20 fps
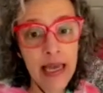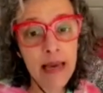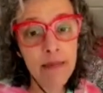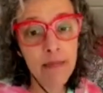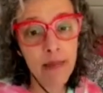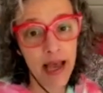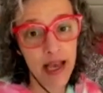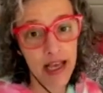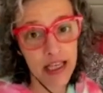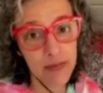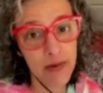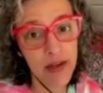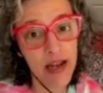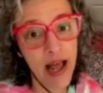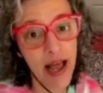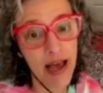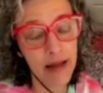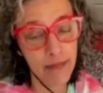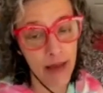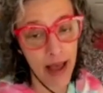my husband
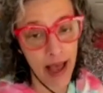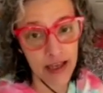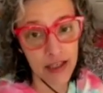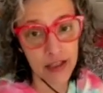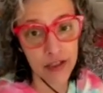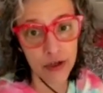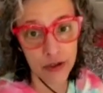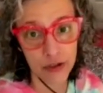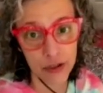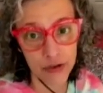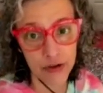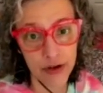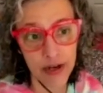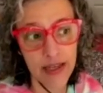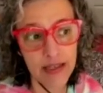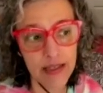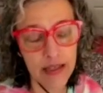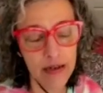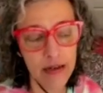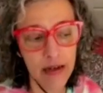had back
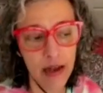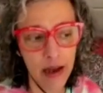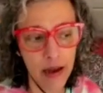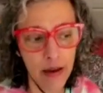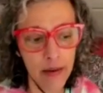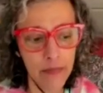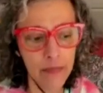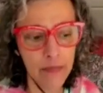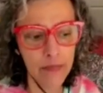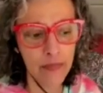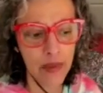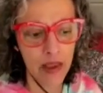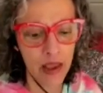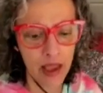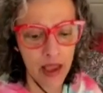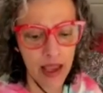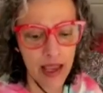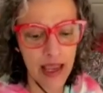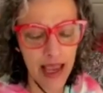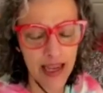surgeries and um,
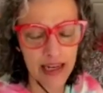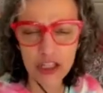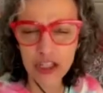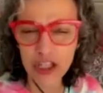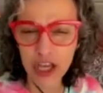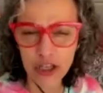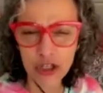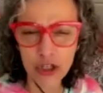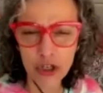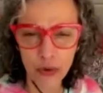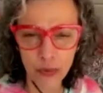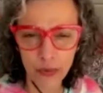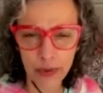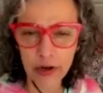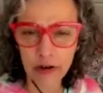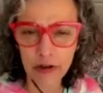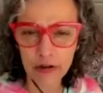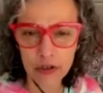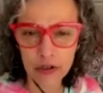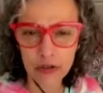he had to change
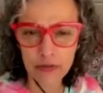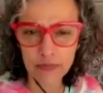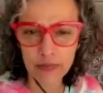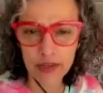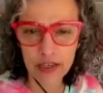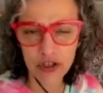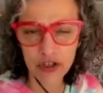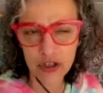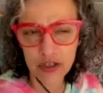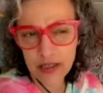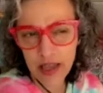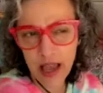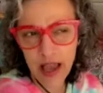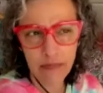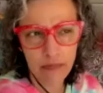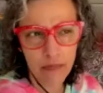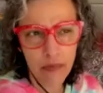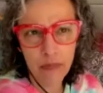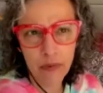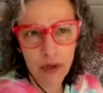careers. Let's just say,
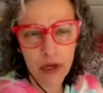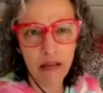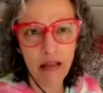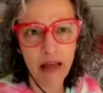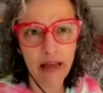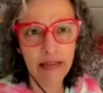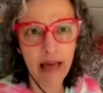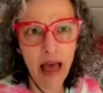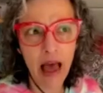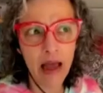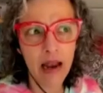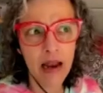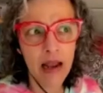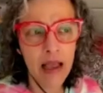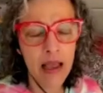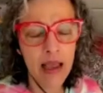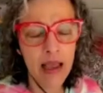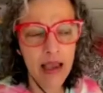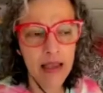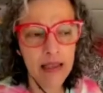if we put it like that,
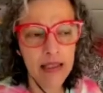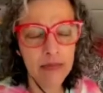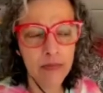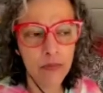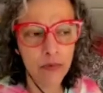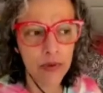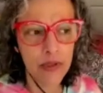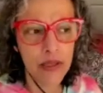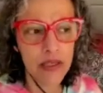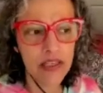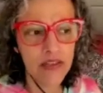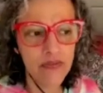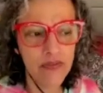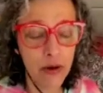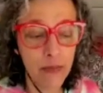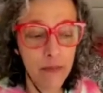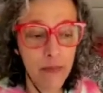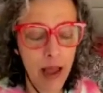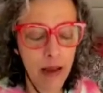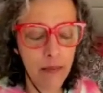he had some really
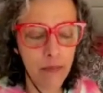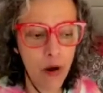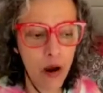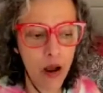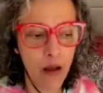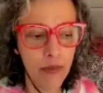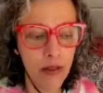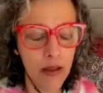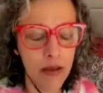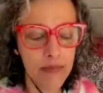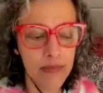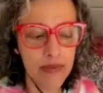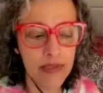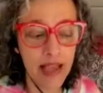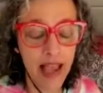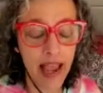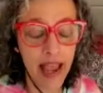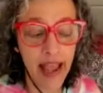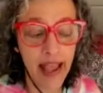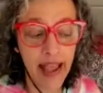severe back problems.
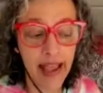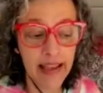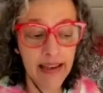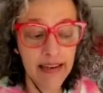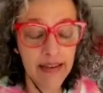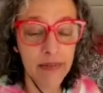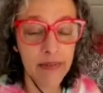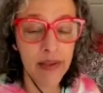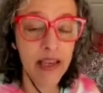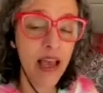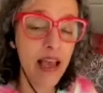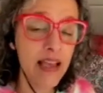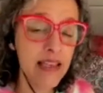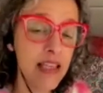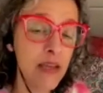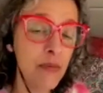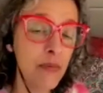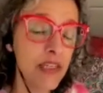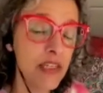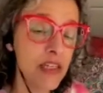And because
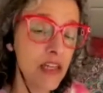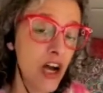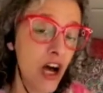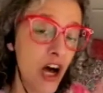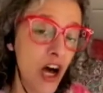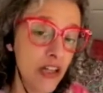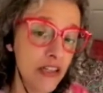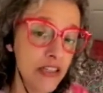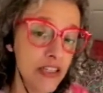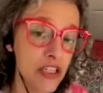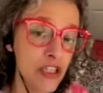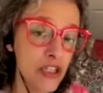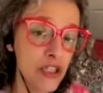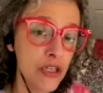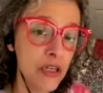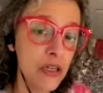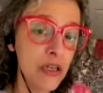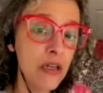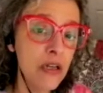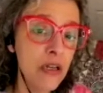he went to
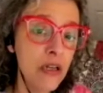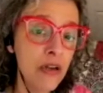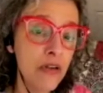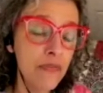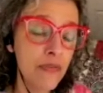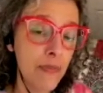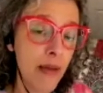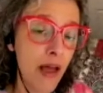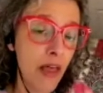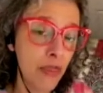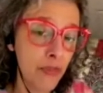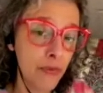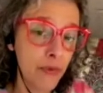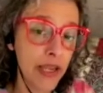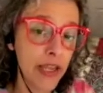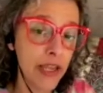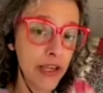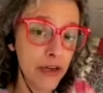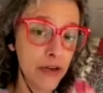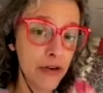college for about
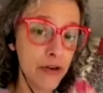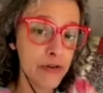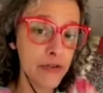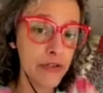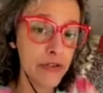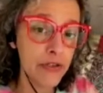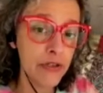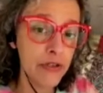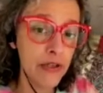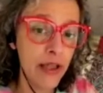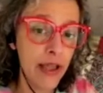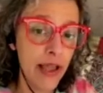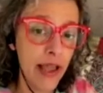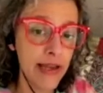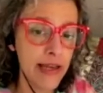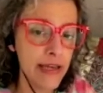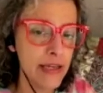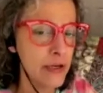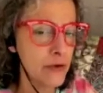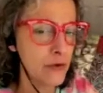three years
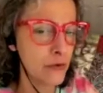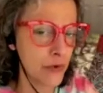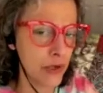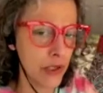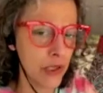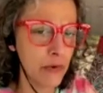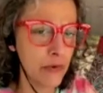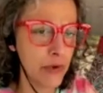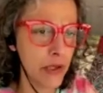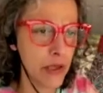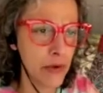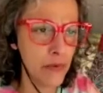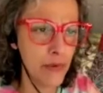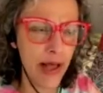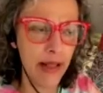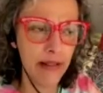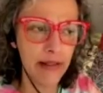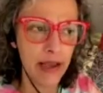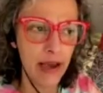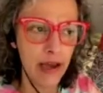and he did really, really
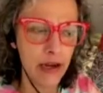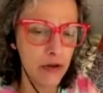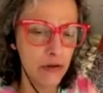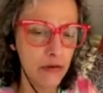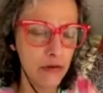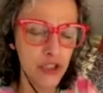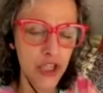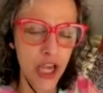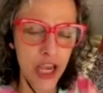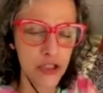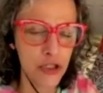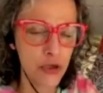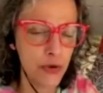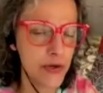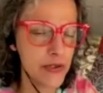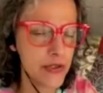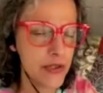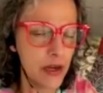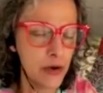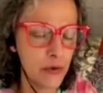well and got a change
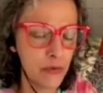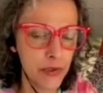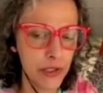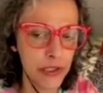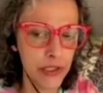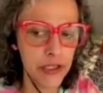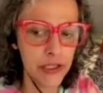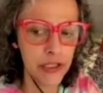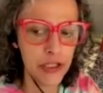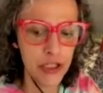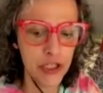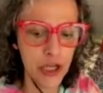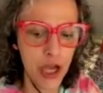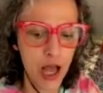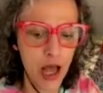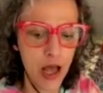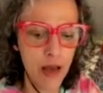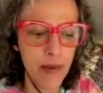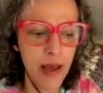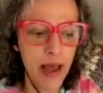careers, got a really good
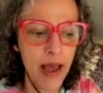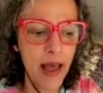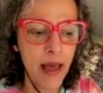job,